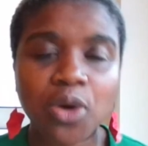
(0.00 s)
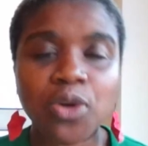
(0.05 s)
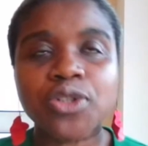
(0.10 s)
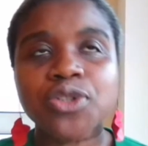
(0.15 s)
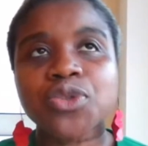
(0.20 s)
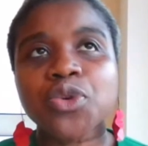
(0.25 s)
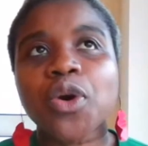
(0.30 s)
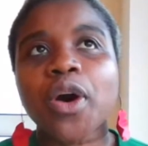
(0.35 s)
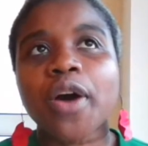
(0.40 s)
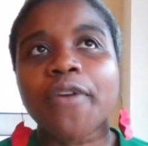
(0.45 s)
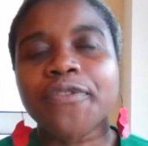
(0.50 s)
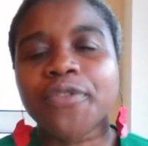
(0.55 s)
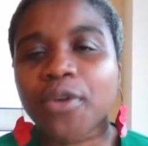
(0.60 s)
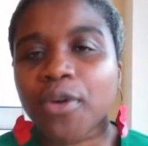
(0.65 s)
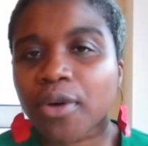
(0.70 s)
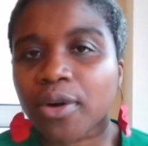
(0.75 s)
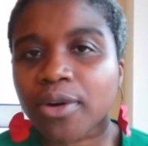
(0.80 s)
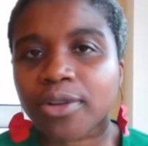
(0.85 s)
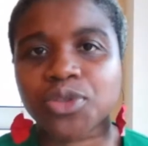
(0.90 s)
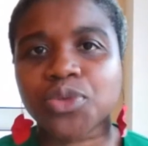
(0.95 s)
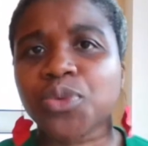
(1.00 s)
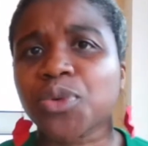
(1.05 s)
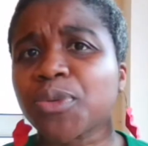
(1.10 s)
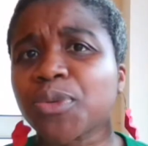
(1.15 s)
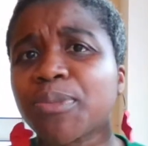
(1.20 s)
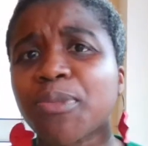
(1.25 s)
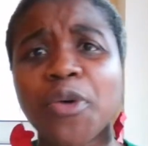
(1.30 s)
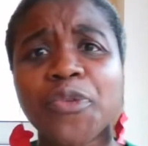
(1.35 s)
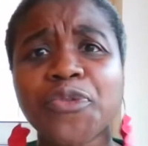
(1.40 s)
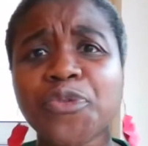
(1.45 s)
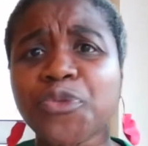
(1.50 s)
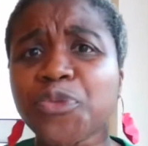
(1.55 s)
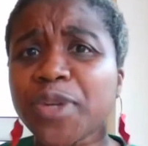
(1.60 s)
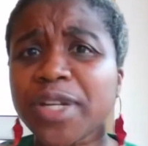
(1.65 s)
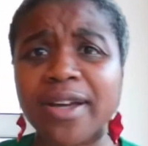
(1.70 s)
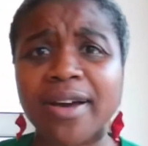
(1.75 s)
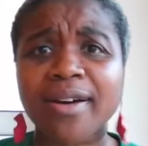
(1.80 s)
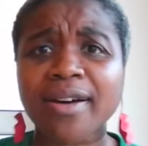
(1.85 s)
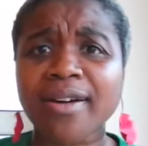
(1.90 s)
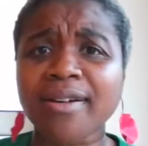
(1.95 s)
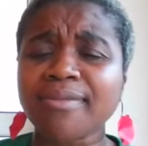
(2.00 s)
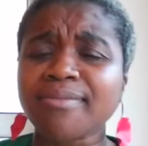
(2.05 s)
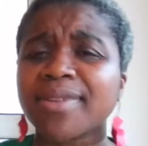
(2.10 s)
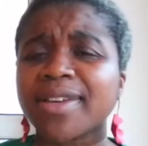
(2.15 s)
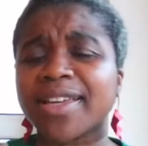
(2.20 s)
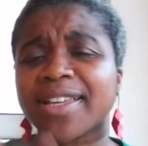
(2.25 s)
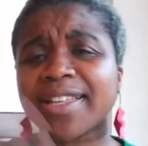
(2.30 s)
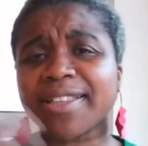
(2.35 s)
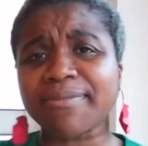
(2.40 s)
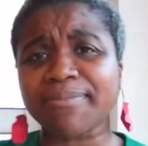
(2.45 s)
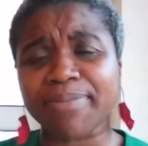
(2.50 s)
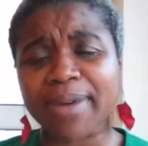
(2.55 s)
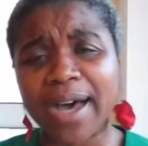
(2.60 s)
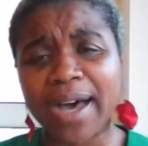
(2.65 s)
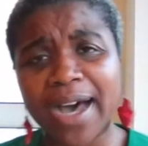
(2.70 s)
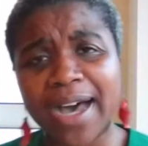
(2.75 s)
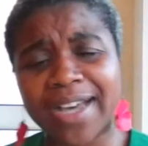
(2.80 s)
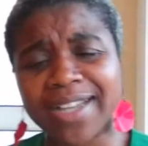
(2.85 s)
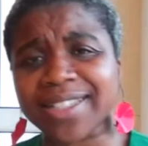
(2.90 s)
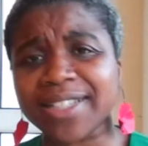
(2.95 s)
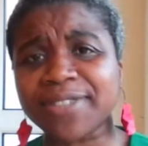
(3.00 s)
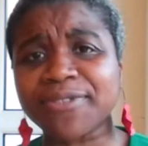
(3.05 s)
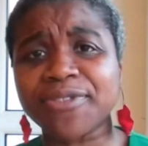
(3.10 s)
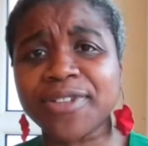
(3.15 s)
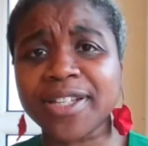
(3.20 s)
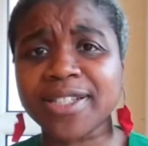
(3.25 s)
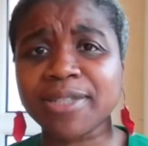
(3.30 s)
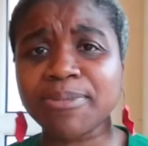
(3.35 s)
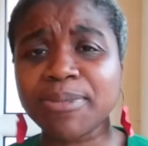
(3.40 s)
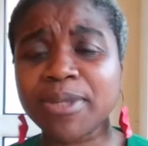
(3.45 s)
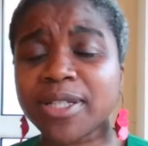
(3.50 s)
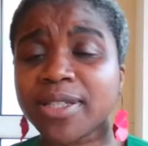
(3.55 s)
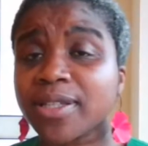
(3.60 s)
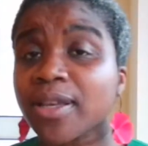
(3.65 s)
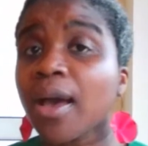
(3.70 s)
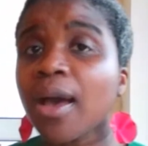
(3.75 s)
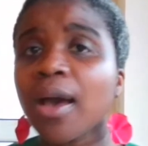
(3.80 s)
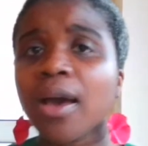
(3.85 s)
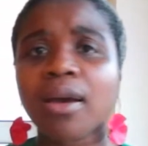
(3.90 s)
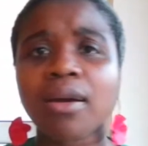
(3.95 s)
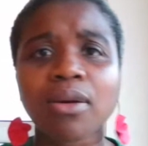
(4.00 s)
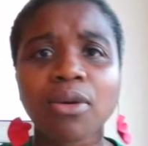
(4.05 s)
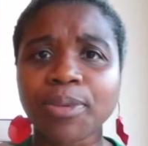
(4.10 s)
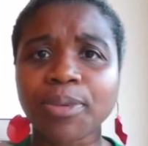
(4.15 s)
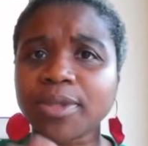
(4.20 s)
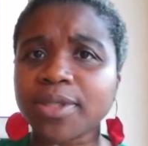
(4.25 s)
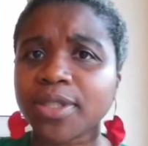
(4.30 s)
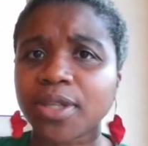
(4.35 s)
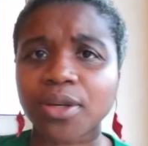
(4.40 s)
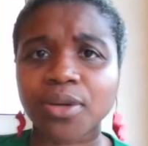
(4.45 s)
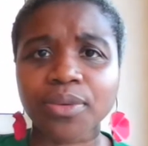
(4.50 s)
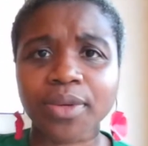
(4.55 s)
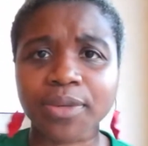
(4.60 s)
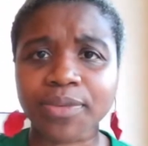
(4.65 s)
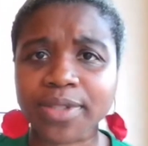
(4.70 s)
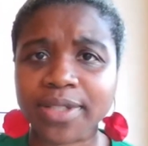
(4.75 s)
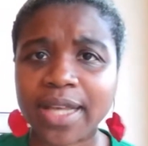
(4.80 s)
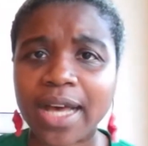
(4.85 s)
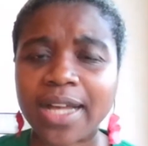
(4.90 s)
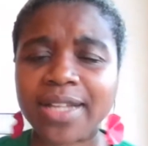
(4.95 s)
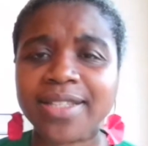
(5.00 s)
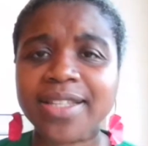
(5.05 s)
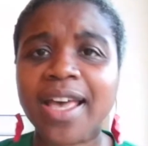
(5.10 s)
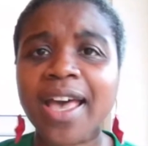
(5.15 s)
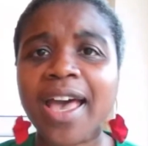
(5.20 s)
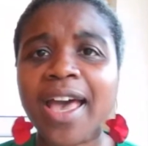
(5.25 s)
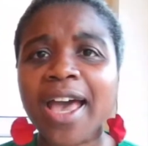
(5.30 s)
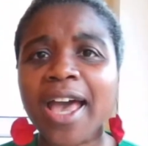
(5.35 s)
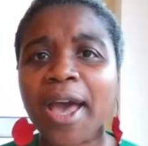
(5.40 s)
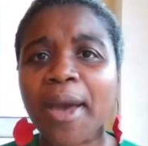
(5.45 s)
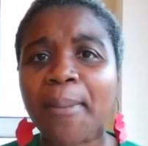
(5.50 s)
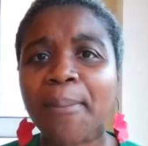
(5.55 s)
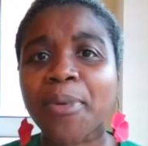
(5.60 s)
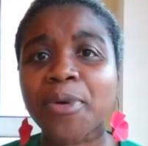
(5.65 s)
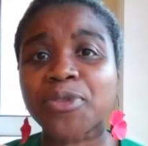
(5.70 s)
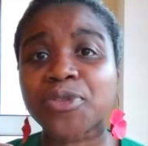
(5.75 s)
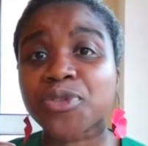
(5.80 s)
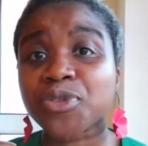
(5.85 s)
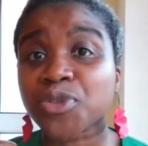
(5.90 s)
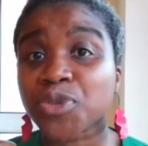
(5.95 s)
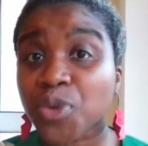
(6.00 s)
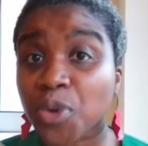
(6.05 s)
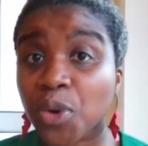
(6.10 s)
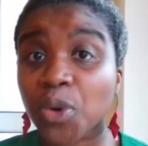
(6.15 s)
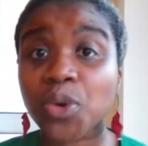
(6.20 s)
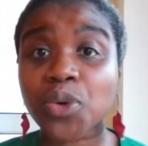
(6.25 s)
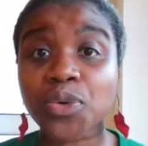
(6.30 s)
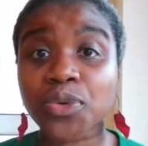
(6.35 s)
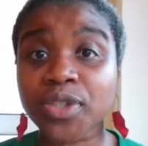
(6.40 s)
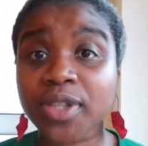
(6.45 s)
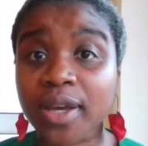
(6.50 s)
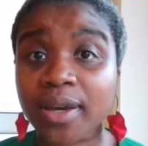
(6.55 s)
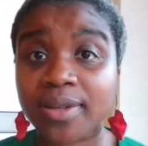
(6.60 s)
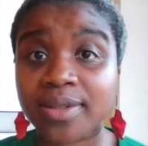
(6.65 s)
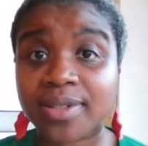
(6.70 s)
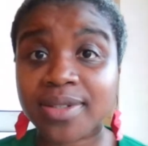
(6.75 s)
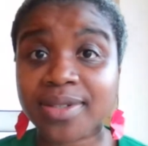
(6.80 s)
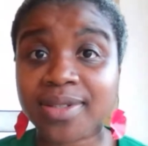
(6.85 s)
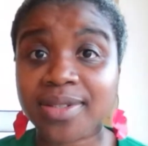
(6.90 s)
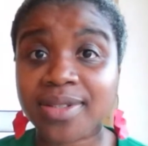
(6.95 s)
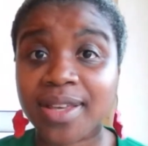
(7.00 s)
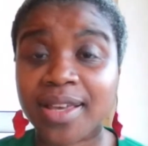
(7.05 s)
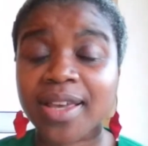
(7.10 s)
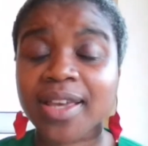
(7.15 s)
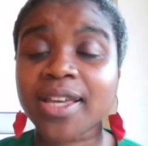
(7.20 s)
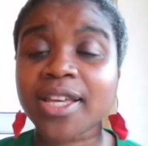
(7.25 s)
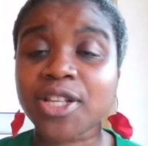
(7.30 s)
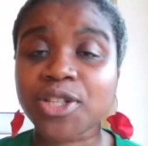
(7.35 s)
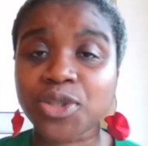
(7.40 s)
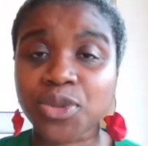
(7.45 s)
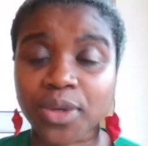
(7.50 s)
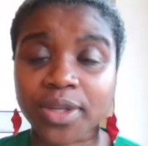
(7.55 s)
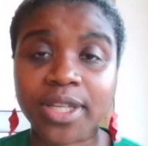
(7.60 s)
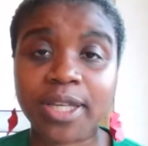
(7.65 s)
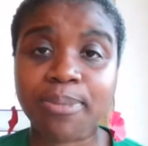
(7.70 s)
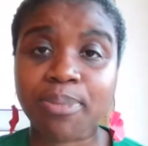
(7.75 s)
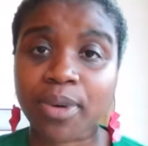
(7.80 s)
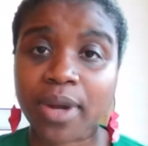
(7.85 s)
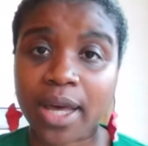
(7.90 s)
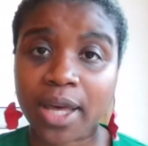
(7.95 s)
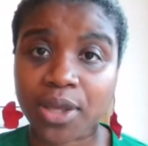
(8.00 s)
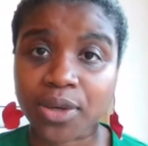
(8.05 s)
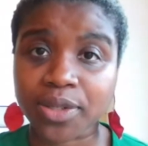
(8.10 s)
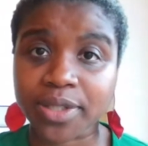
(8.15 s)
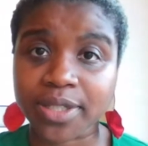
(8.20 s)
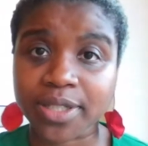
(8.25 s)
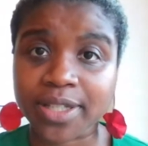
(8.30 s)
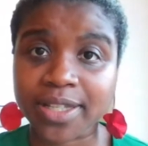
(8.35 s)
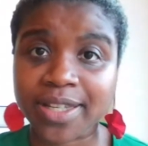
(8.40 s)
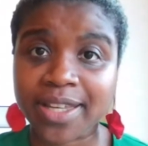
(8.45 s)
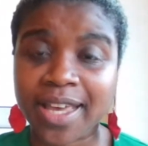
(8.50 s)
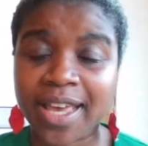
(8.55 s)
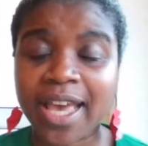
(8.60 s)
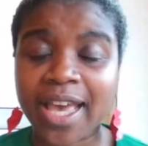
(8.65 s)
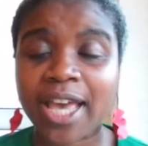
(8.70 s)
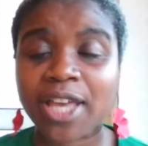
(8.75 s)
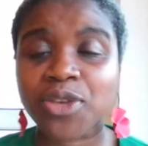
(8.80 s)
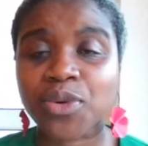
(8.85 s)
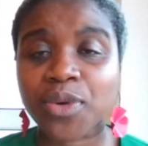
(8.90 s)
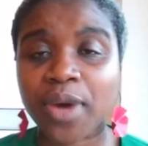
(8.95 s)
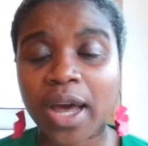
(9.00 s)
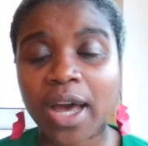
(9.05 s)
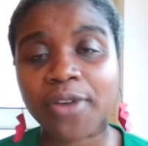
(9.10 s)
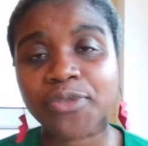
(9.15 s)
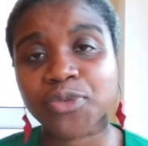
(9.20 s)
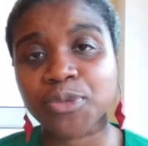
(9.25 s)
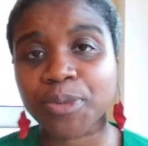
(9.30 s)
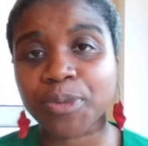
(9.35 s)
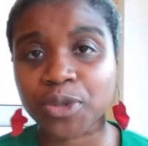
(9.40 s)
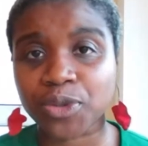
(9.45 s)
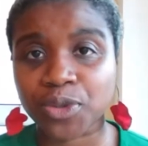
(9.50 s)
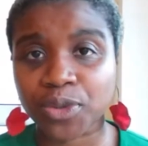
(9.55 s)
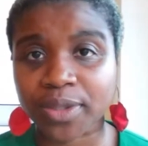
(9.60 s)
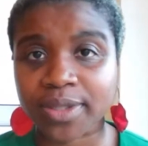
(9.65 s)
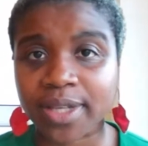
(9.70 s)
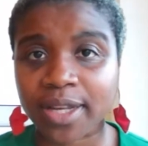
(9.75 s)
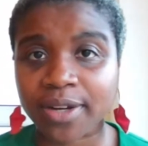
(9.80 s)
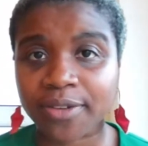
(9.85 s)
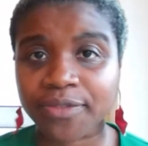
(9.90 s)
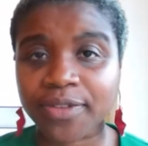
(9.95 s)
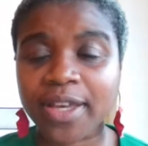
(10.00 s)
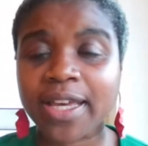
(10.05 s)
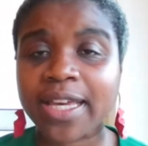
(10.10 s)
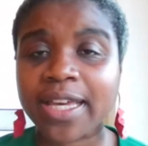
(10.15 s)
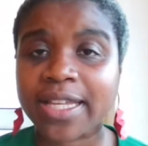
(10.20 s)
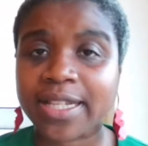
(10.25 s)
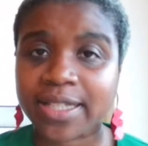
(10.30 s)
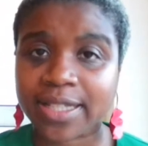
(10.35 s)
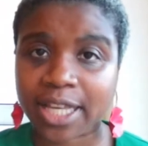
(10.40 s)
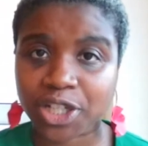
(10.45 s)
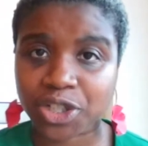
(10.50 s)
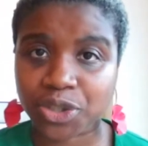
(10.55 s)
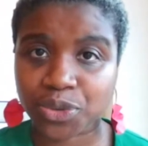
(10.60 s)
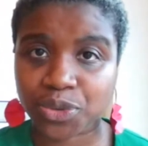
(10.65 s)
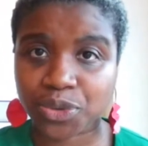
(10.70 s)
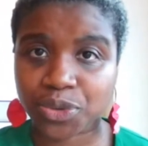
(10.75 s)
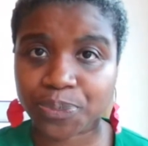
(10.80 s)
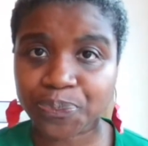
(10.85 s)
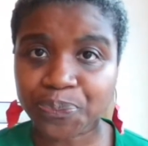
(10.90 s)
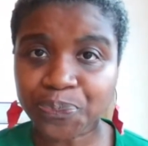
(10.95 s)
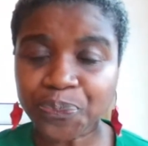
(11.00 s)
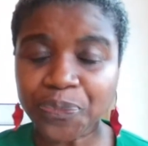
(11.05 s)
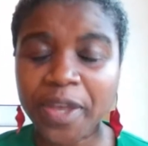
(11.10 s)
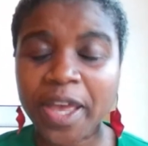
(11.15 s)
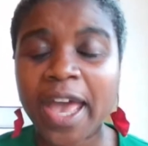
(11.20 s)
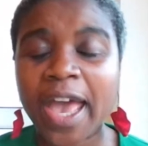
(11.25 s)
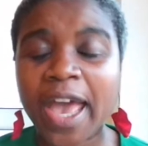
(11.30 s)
Also, of course, you want more freedom, impact, and flexibility. Completely agree with that. But your audience is your key priority, and you have to put yourself in their shoes.